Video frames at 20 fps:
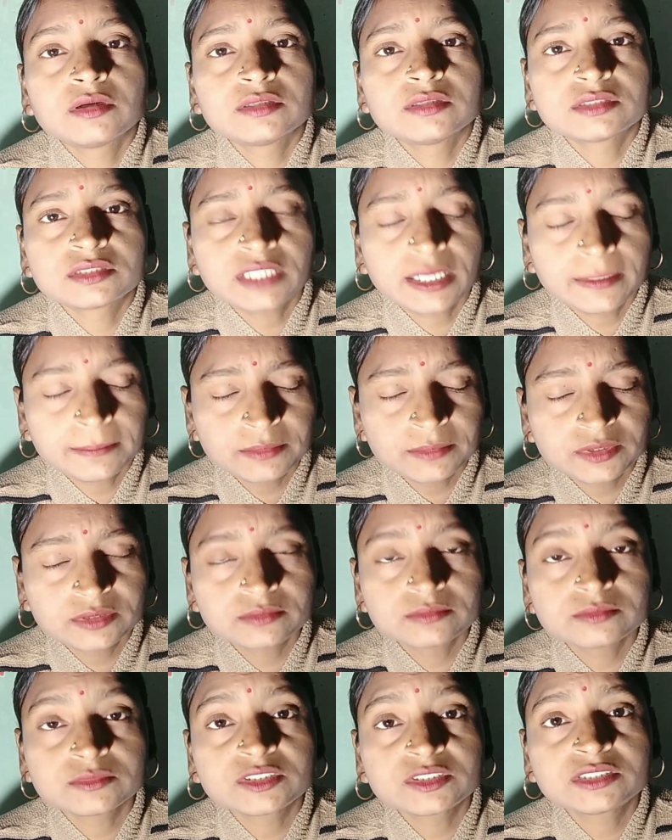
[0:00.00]
some
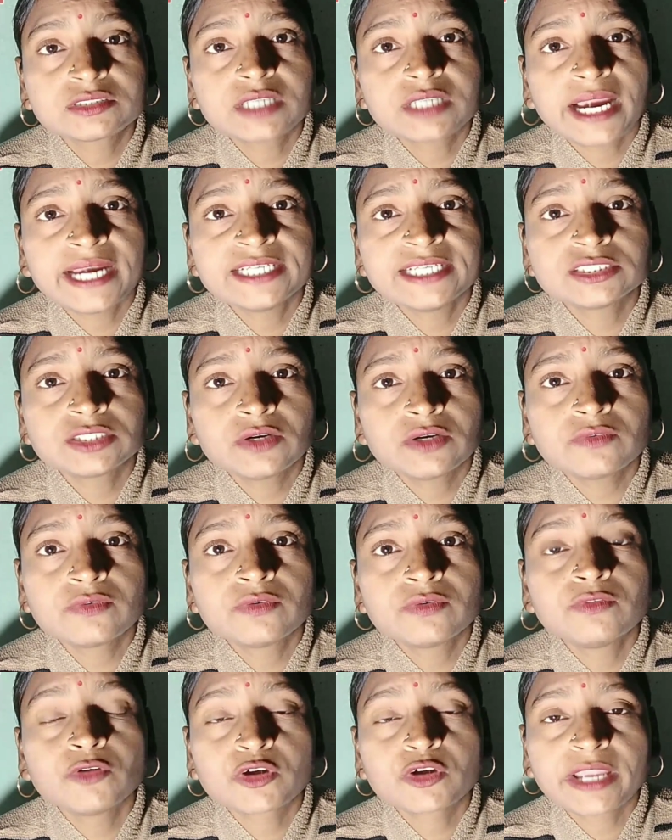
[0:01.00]
kinds
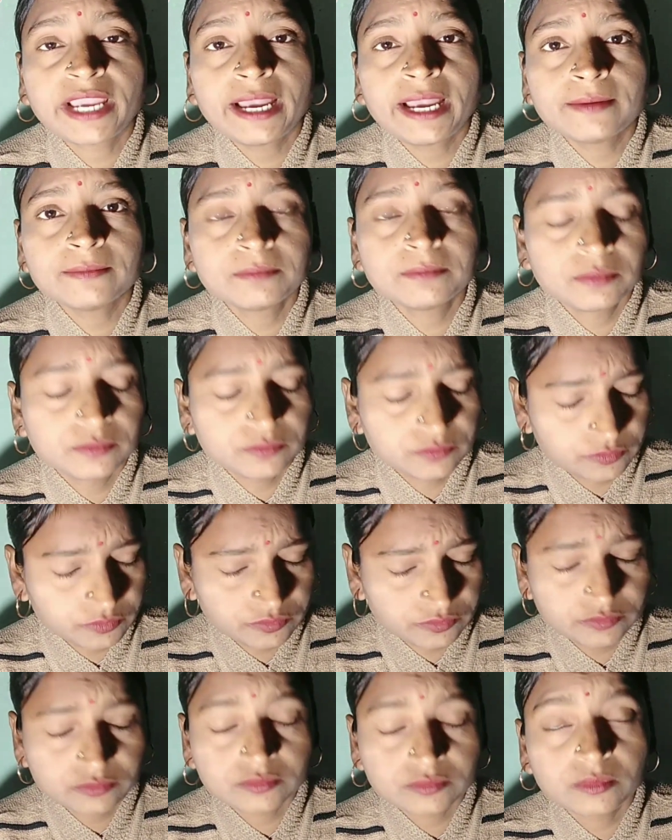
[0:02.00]
of vocab
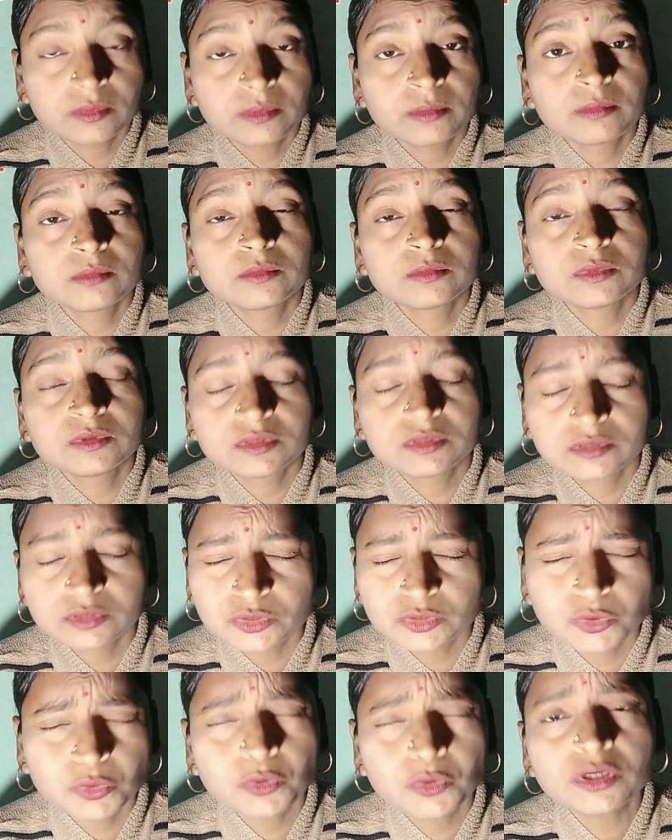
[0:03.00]

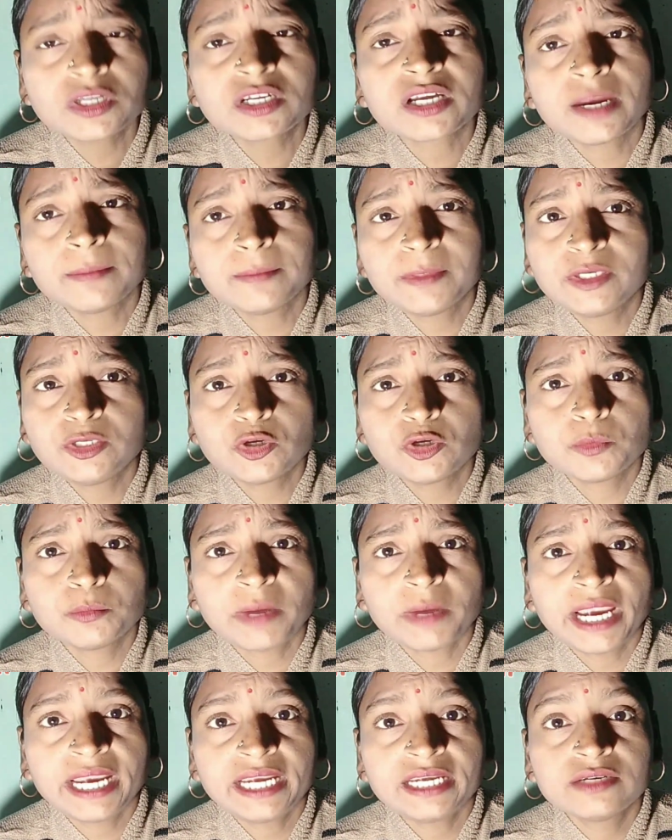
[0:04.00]
don't come in your
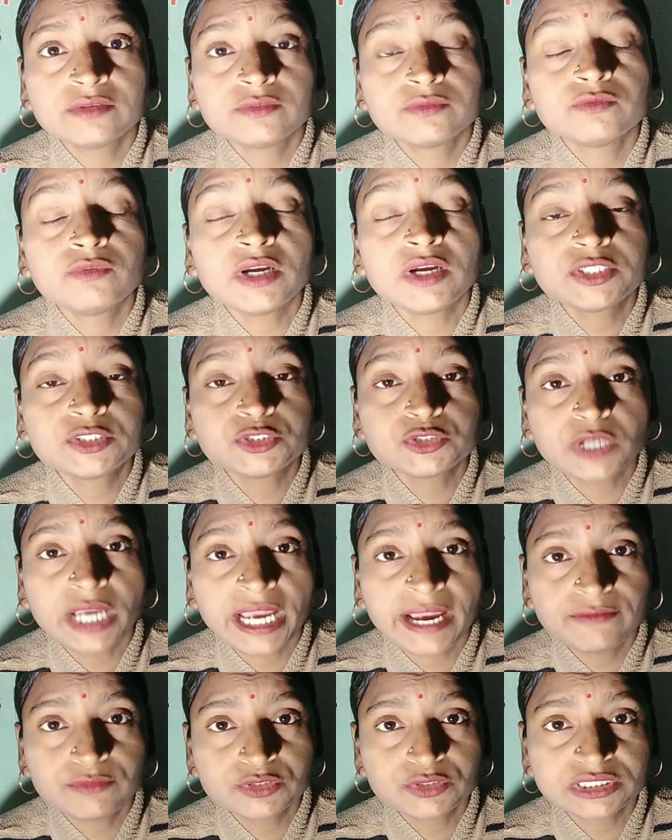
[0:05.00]
mind, but you
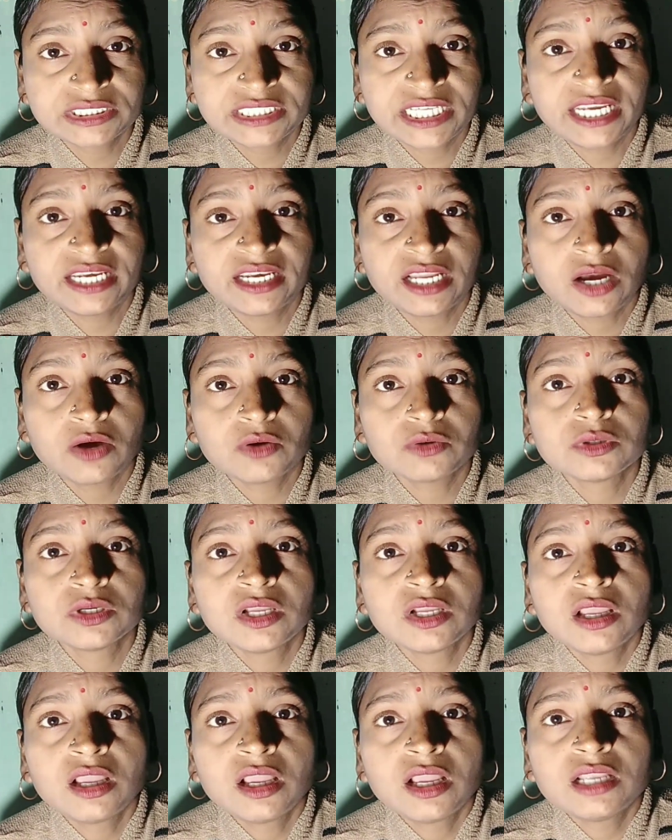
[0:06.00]
have to say now,
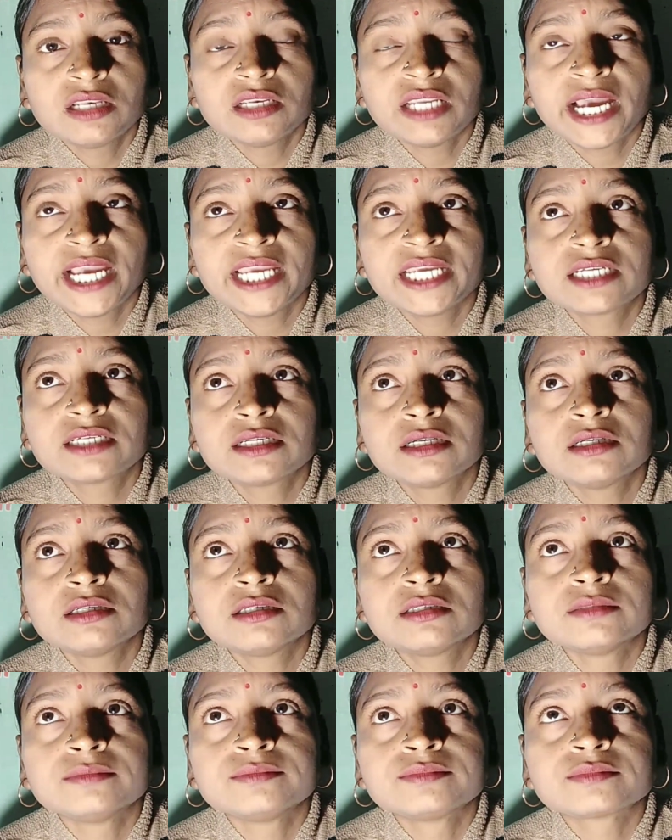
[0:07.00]
like
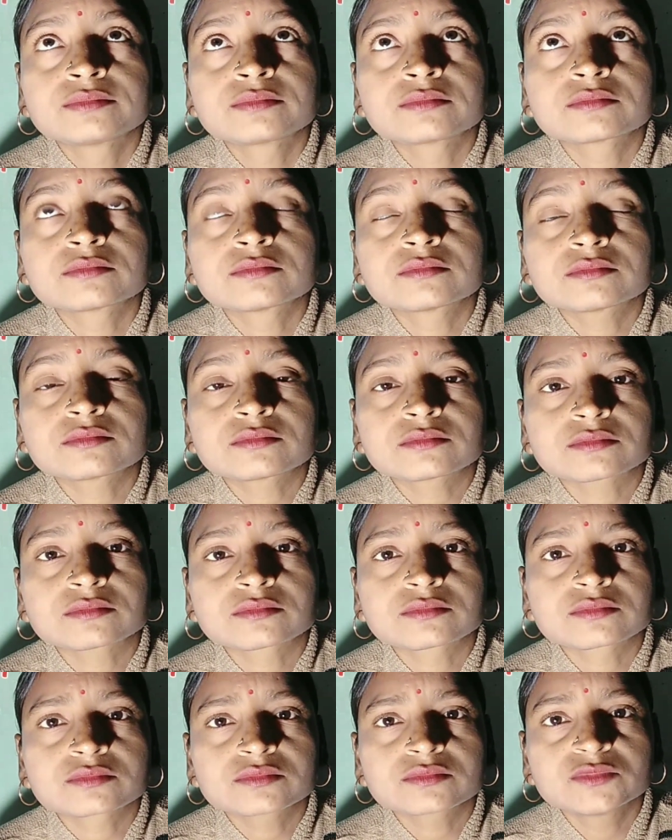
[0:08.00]
uh,
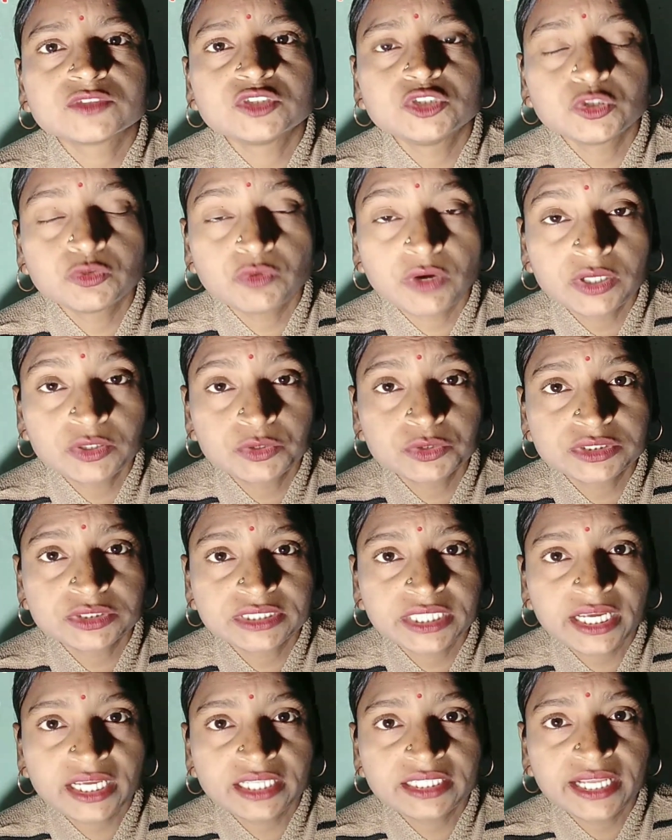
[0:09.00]
you want to
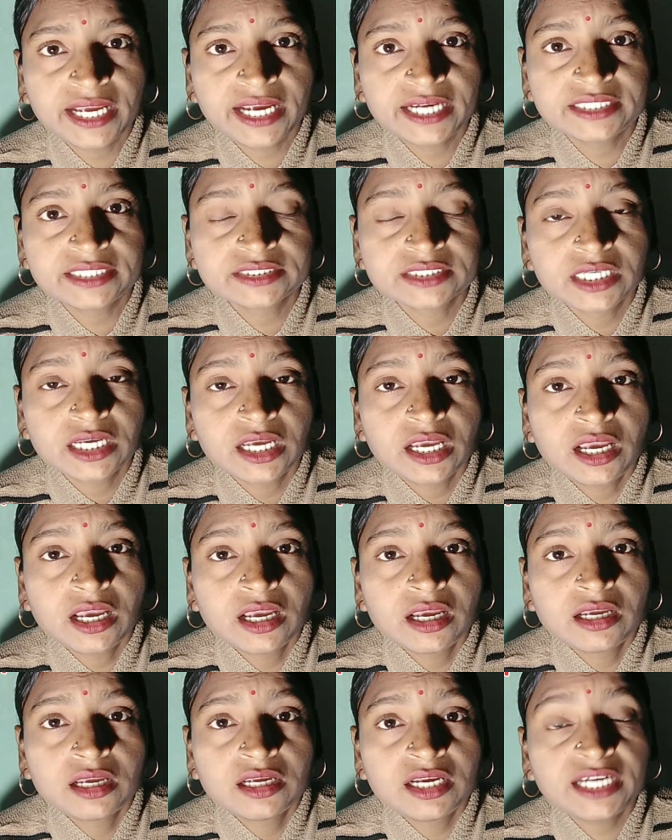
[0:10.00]
say that
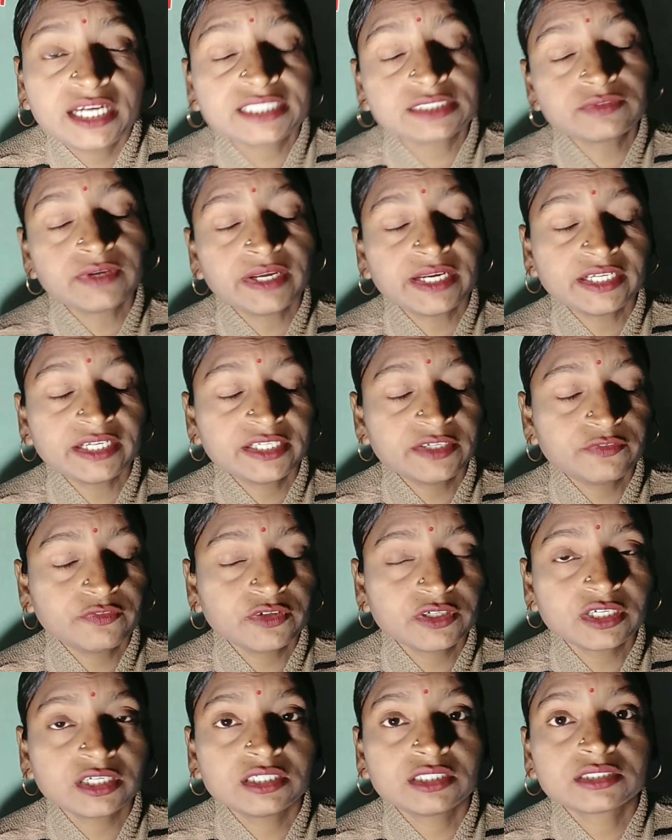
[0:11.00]
it's very
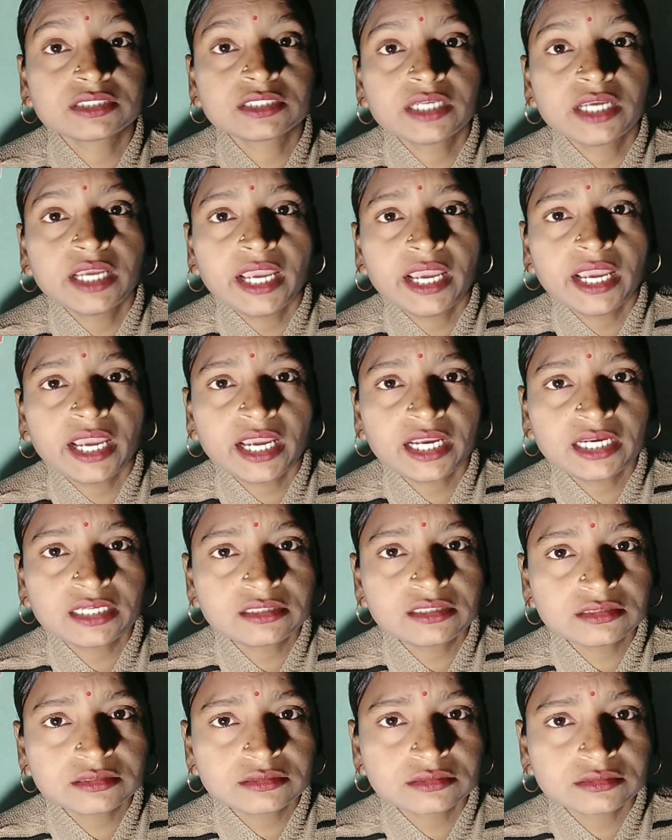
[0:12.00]
difficult,
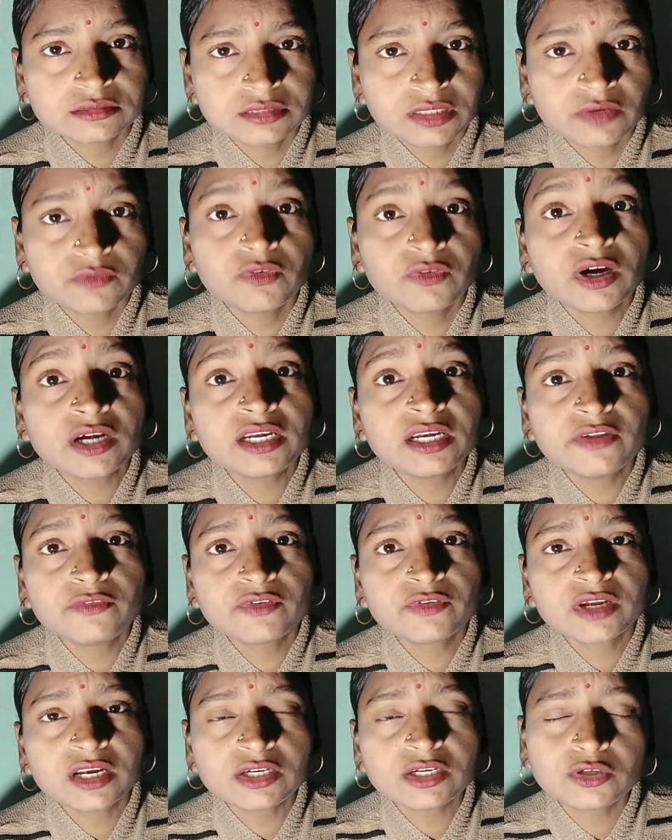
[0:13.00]
and the word
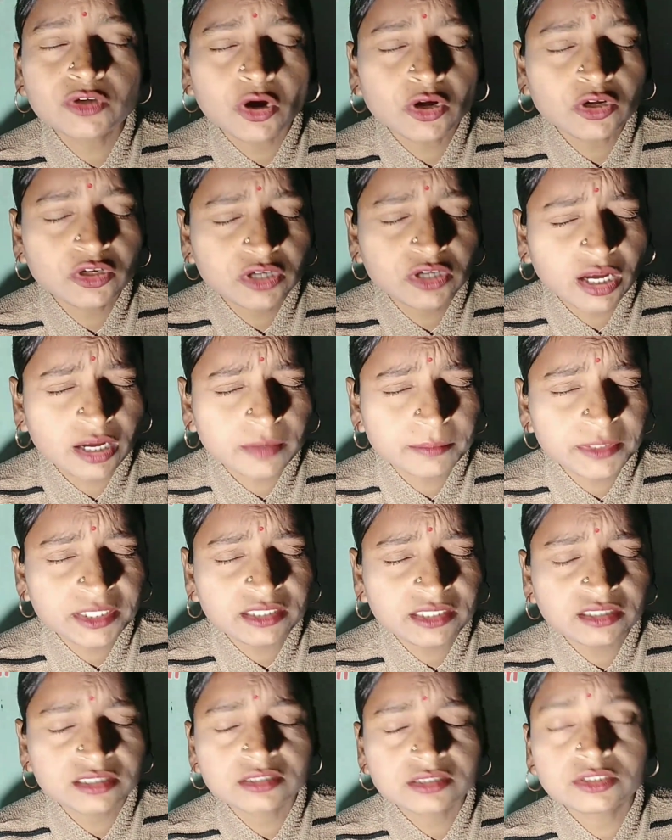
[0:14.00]
difficult not come
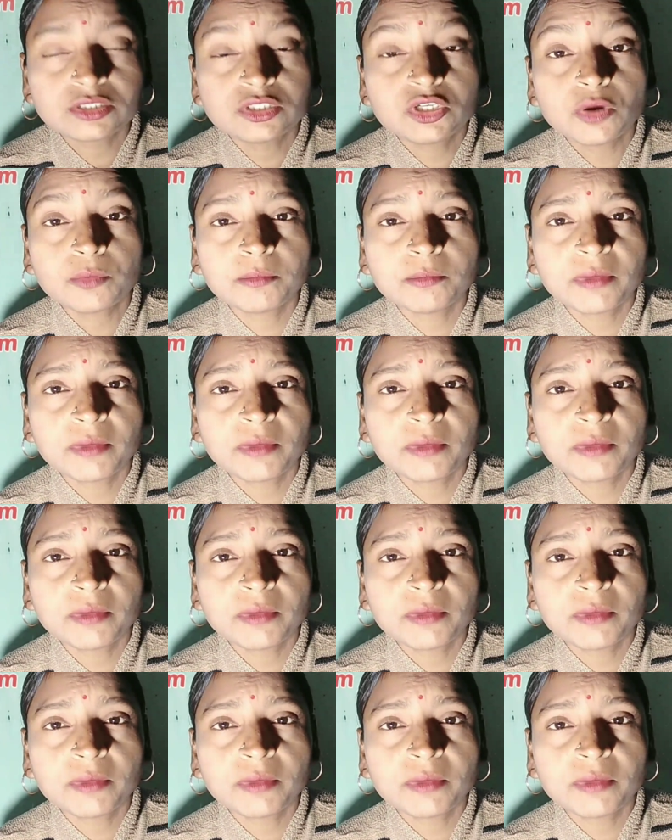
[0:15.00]
in your